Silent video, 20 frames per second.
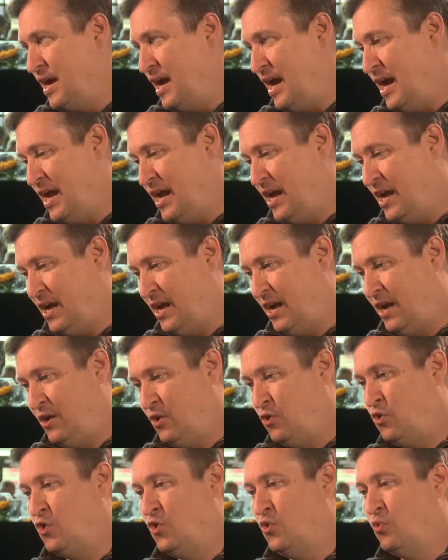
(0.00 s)

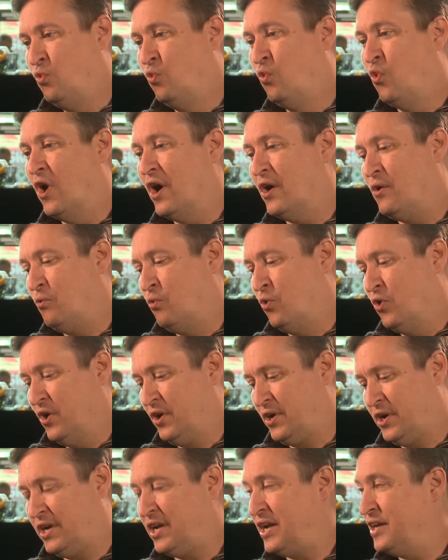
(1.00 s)
And what
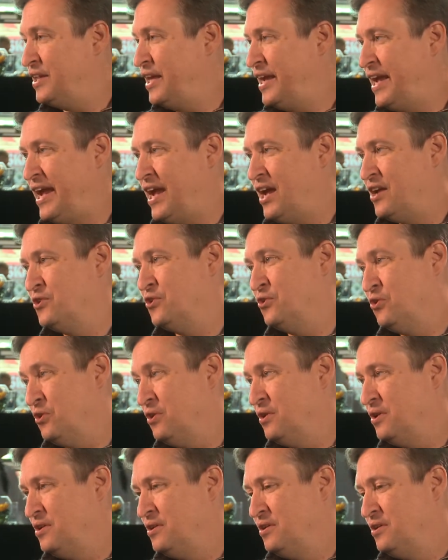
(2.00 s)
work can they handle